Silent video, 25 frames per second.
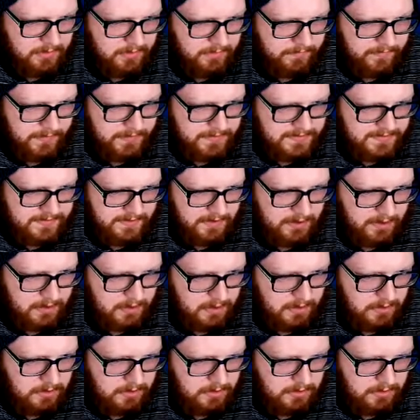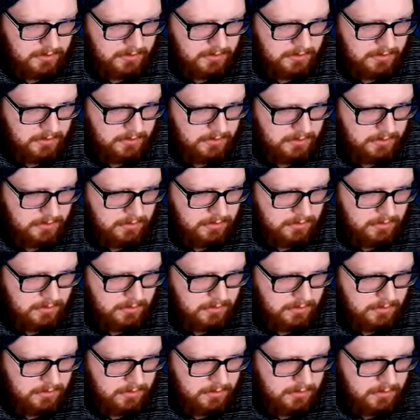defense here?
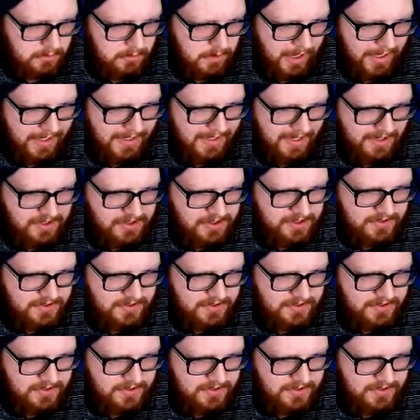I guess